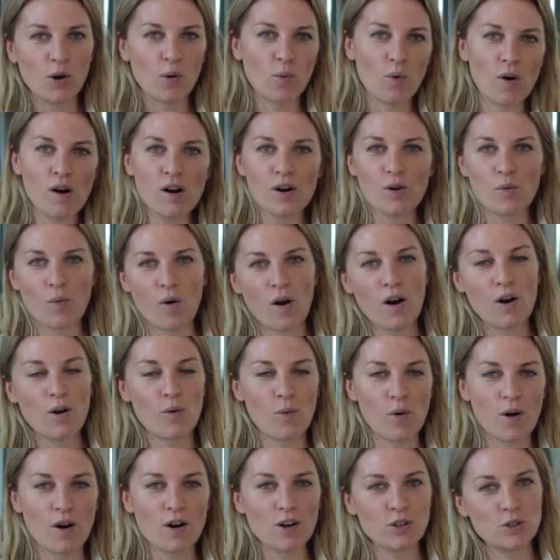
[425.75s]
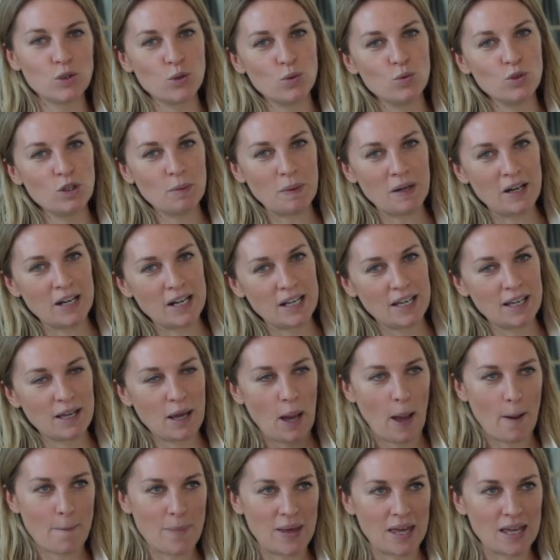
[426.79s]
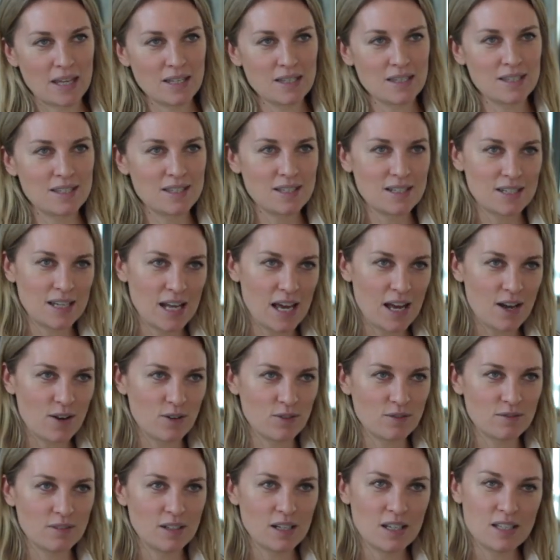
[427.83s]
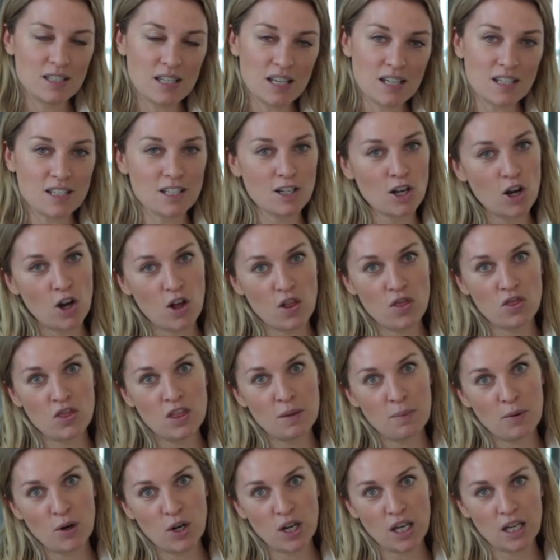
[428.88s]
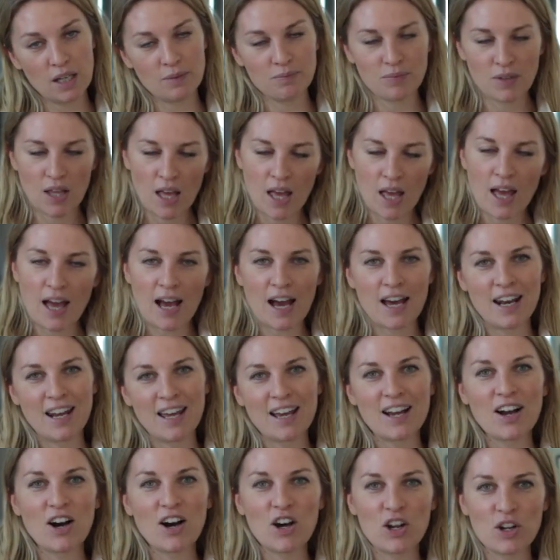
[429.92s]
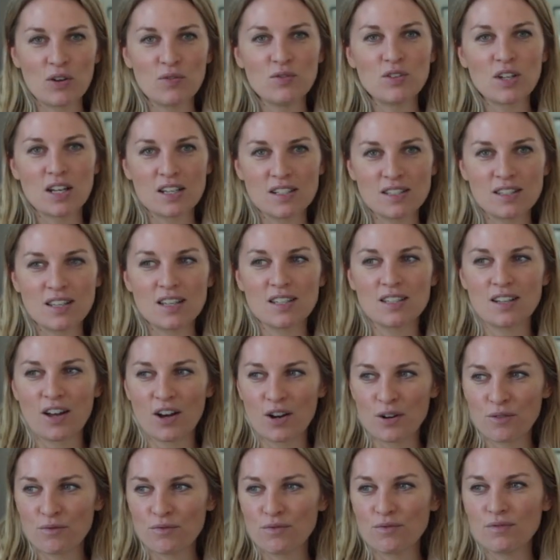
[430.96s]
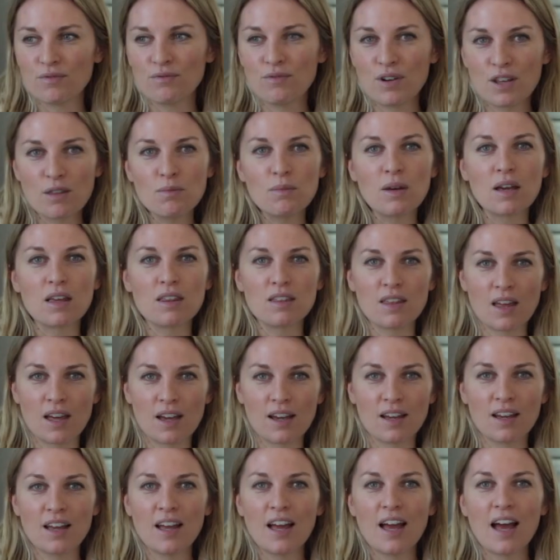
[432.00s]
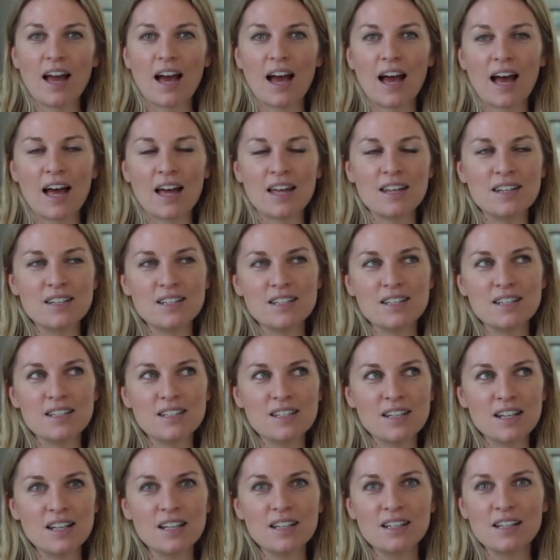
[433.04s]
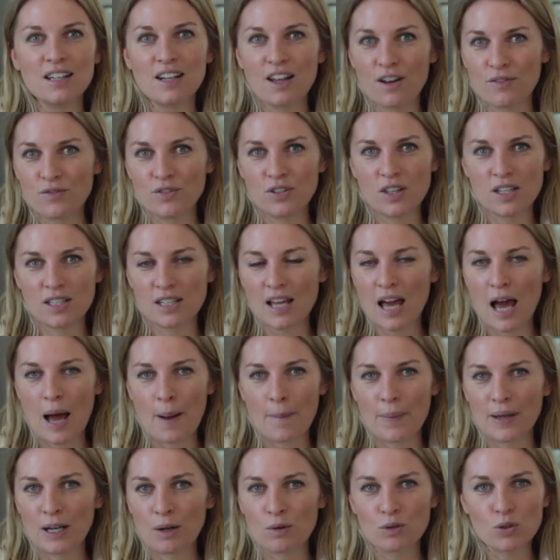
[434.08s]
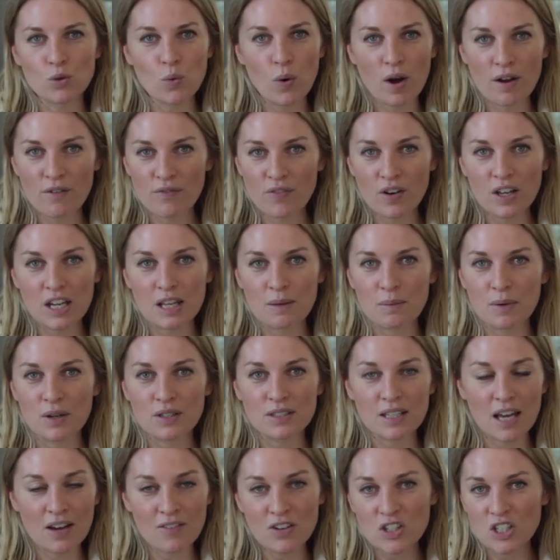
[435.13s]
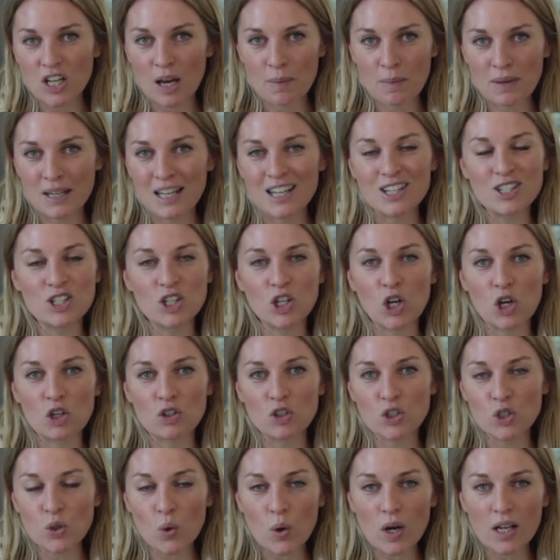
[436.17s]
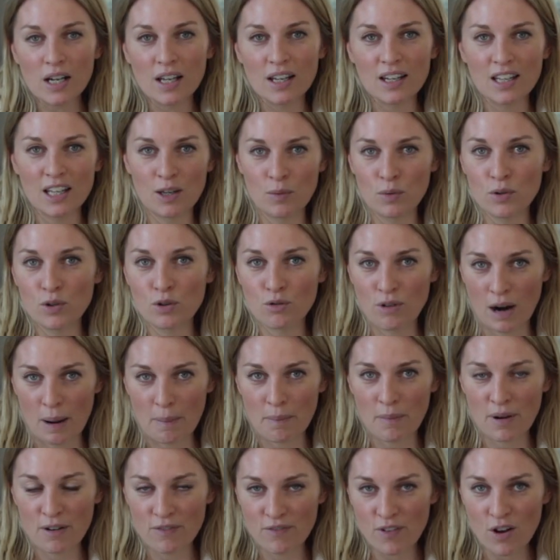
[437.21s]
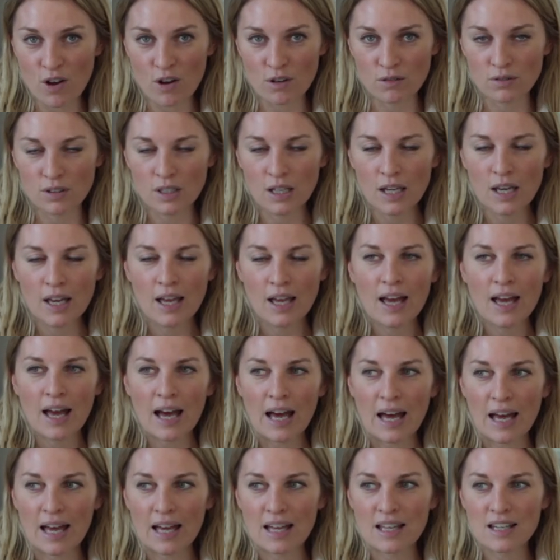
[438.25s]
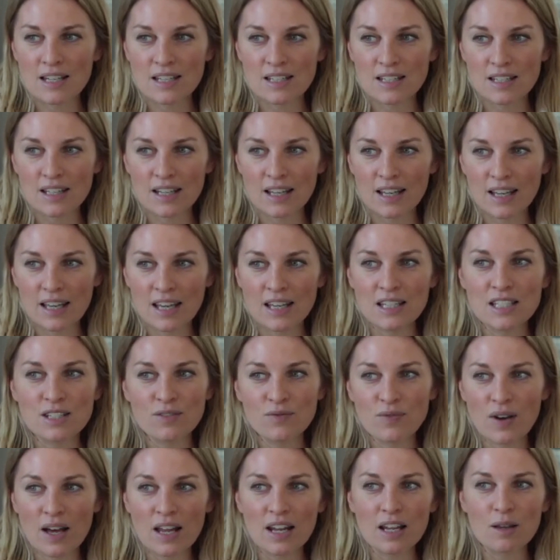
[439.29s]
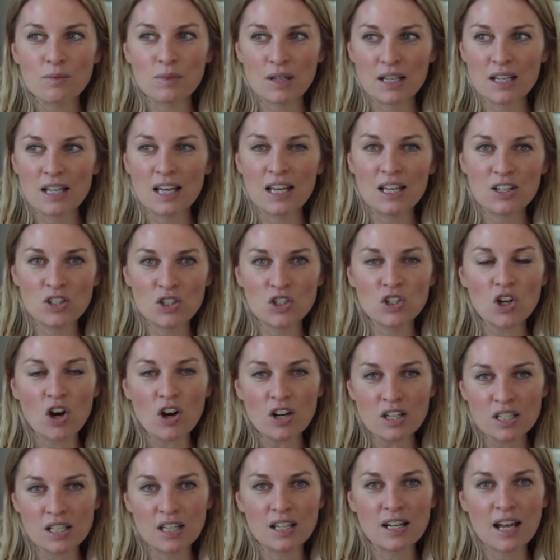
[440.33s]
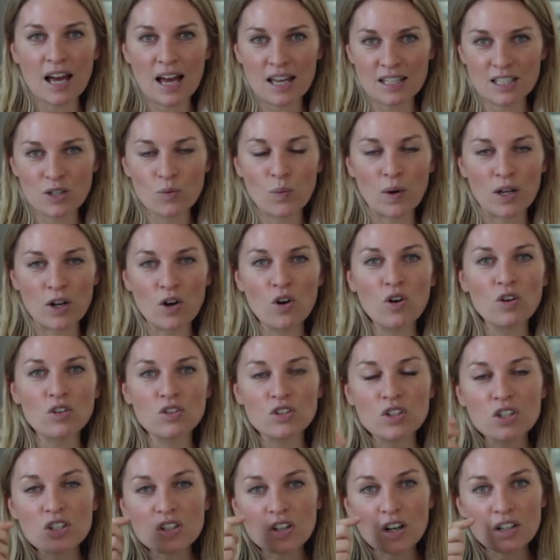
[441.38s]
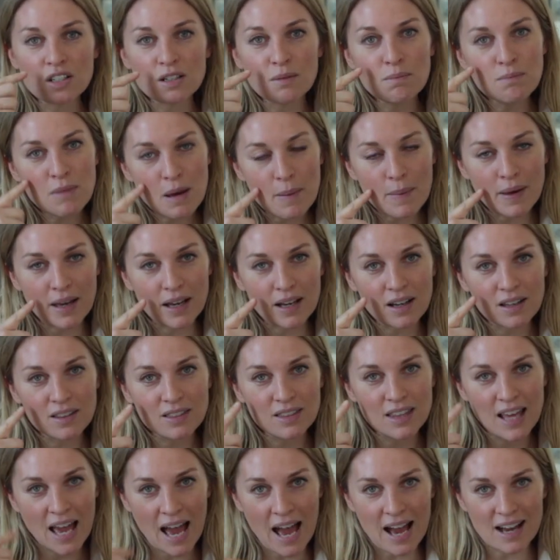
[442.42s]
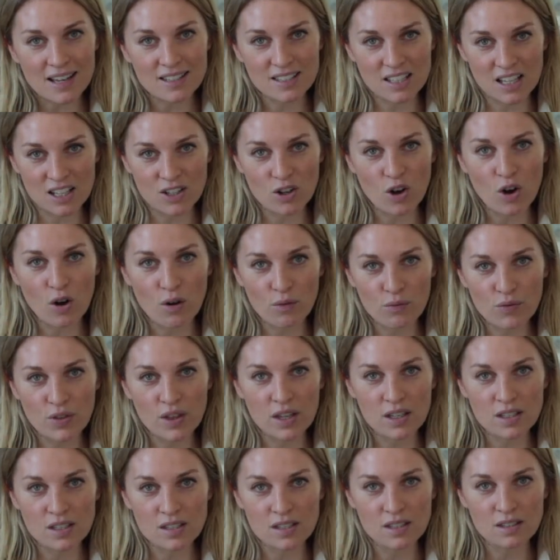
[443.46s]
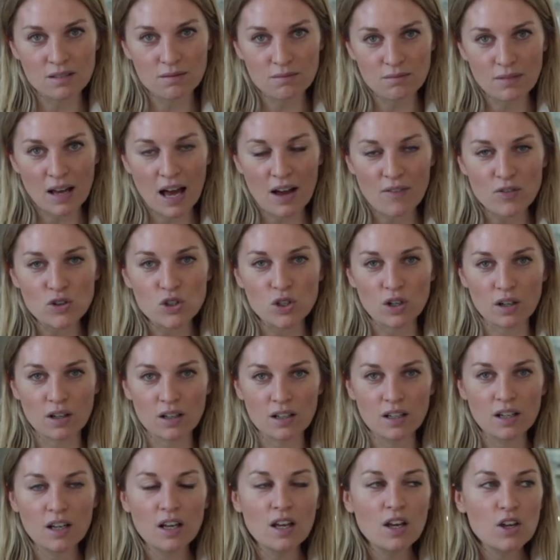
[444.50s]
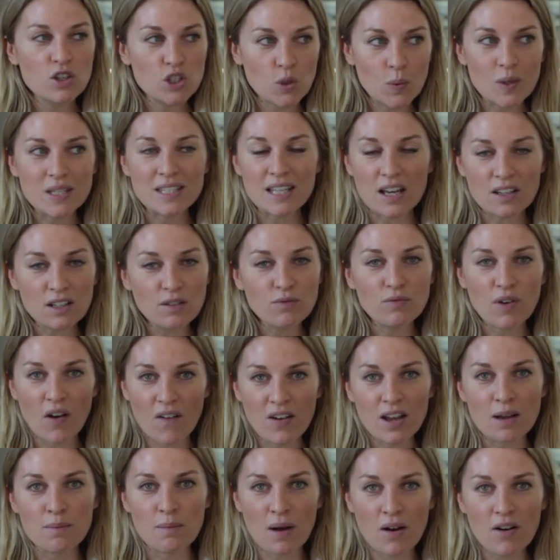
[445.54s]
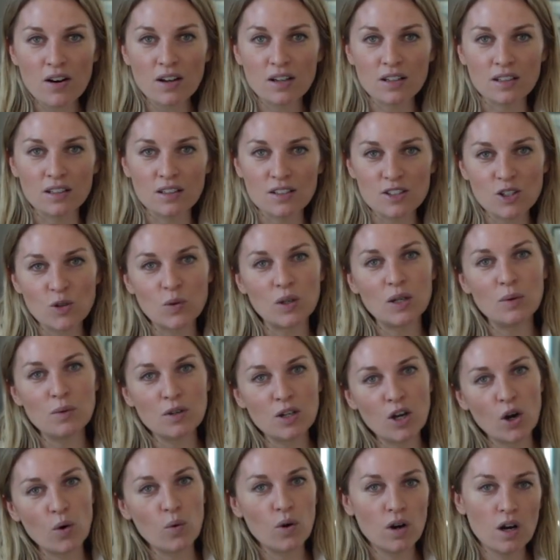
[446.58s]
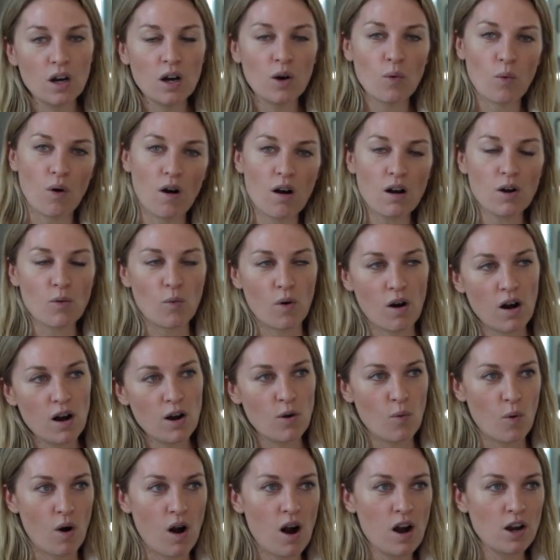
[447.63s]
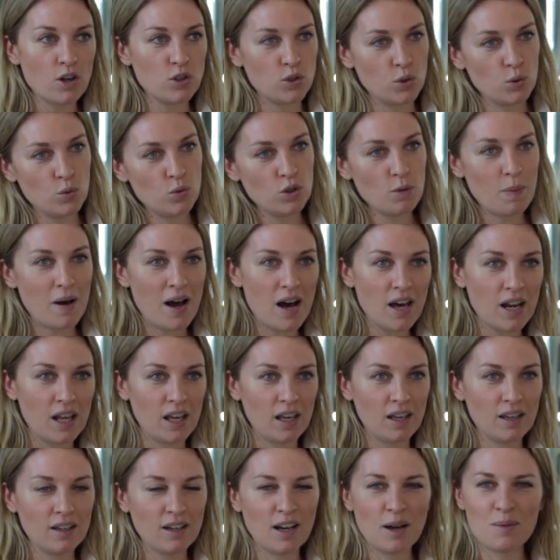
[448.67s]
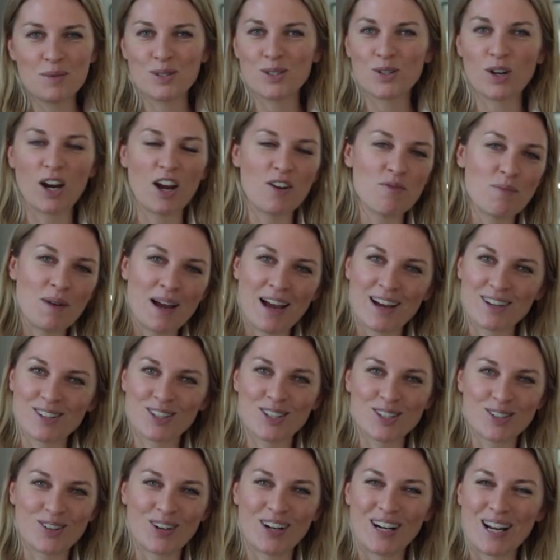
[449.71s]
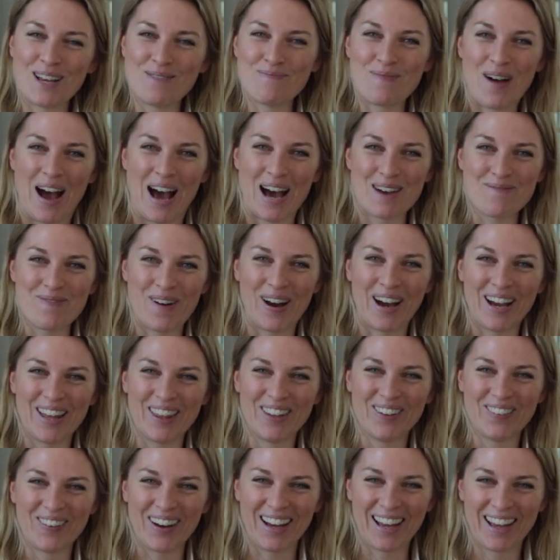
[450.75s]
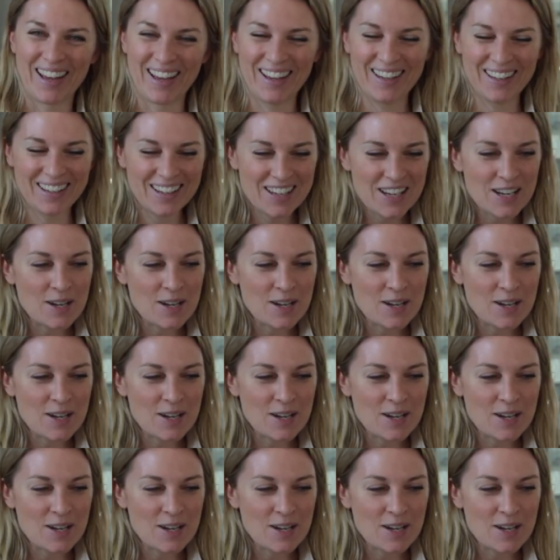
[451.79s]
Walk, walk, walk to the potty. Pants down. Sit on the potty. And it kind of does this kind of rhythmic thing. And Dylan loved this app, and it was quite funny because every time he needed to go to the toilet, he would grab my phone. And he started as it went on to start to mimic the accent of this avatar. So he sounded very American. So he would go, walk, walk, walk to the potty. I'm sorry if my accent's really bad, by the way.